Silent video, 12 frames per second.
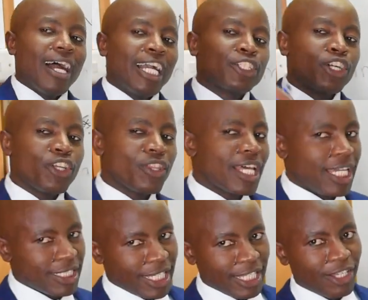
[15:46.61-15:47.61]
I told you
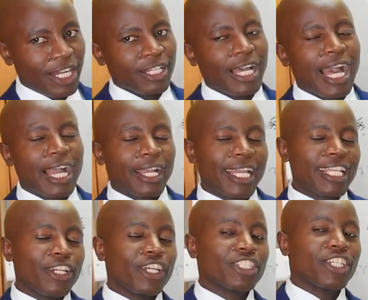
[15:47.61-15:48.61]
that Kenyan
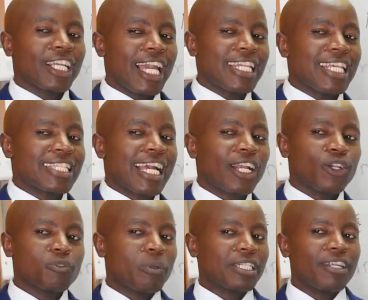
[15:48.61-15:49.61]
Education Guide is a
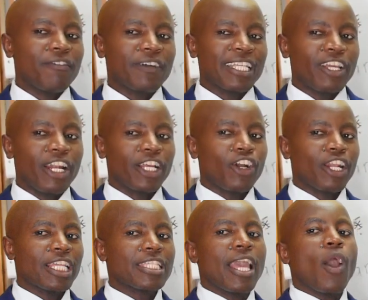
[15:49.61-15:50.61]
close partner of Kenyan
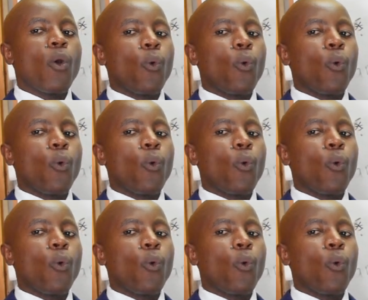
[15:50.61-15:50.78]
College.